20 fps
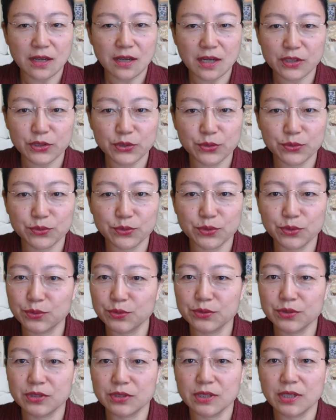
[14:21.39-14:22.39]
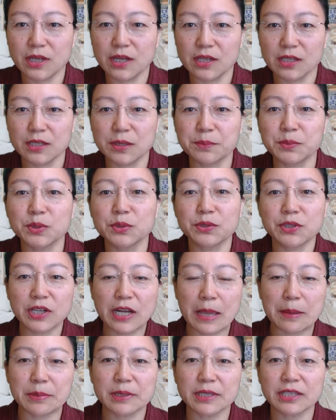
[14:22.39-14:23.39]
to use computer
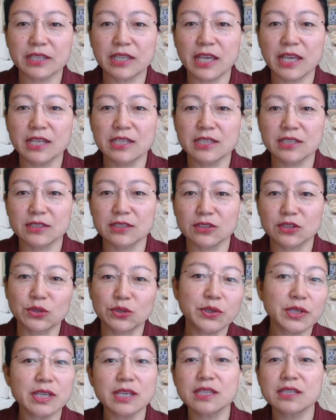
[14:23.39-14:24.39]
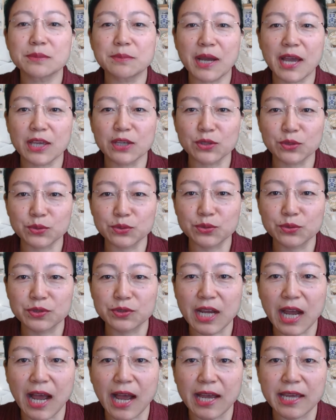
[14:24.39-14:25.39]
applications. So he's my go-to
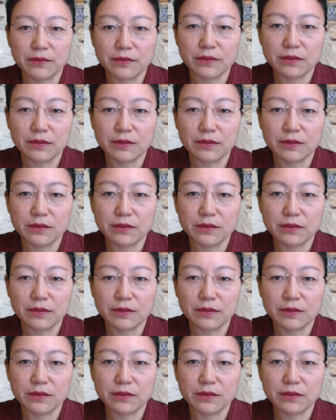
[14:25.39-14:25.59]
guy.